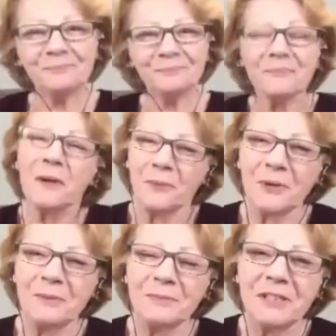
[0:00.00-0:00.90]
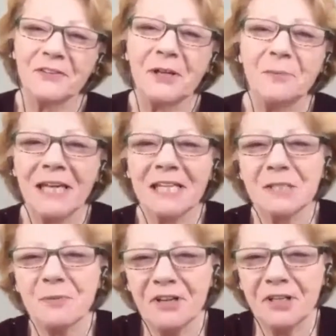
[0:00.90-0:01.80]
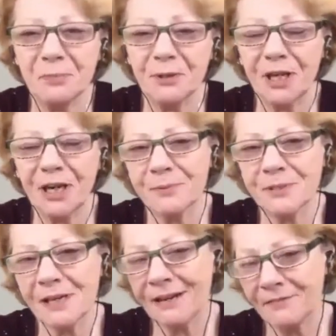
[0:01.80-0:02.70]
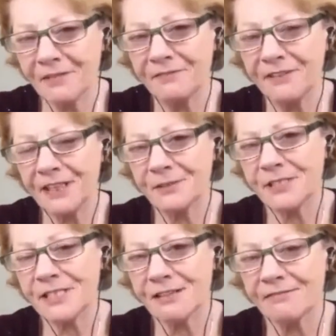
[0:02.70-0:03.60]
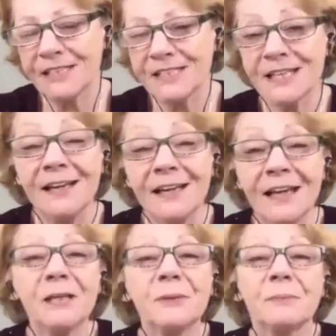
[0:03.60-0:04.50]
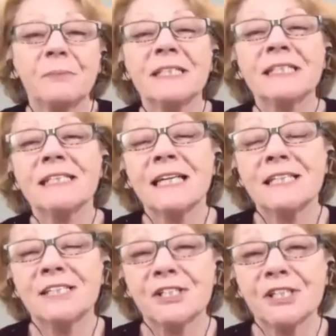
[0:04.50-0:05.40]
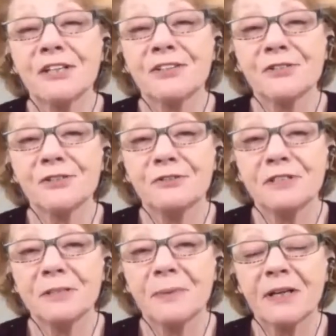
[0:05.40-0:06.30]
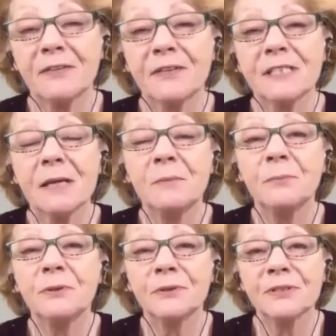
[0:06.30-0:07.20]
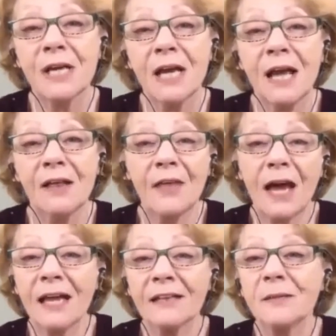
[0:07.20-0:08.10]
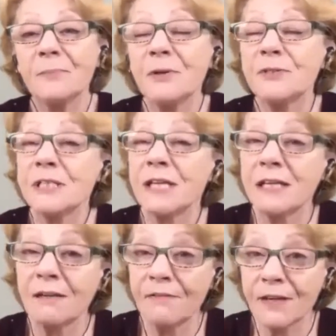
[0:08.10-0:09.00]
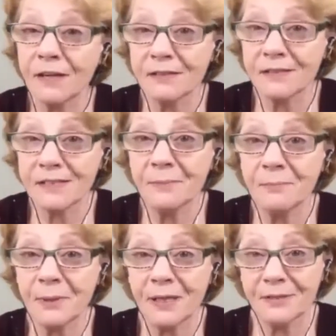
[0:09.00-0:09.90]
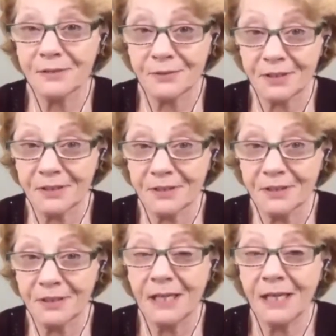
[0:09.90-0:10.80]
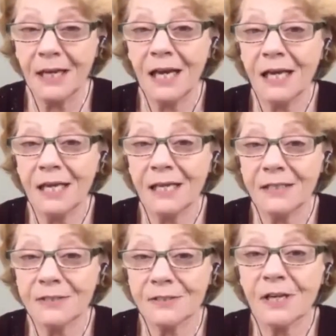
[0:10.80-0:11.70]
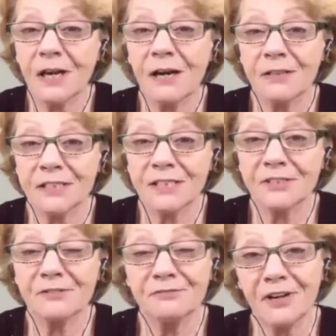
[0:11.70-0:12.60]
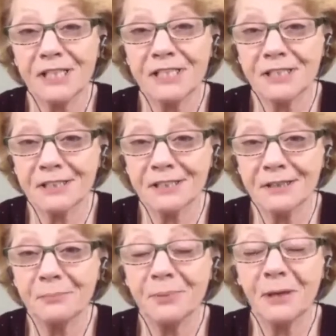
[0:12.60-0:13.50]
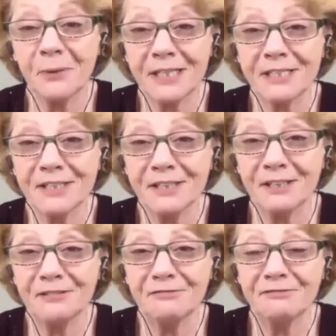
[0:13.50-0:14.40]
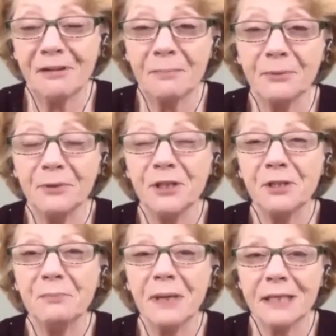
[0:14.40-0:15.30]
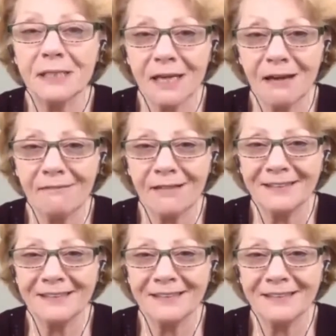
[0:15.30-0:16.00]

welcome to the No BS Spiritual Book Club's live video series, and with me today to share the stories behind the 10 books that had the most significant impact on her is artist, writer, poet, rebel humanitarian,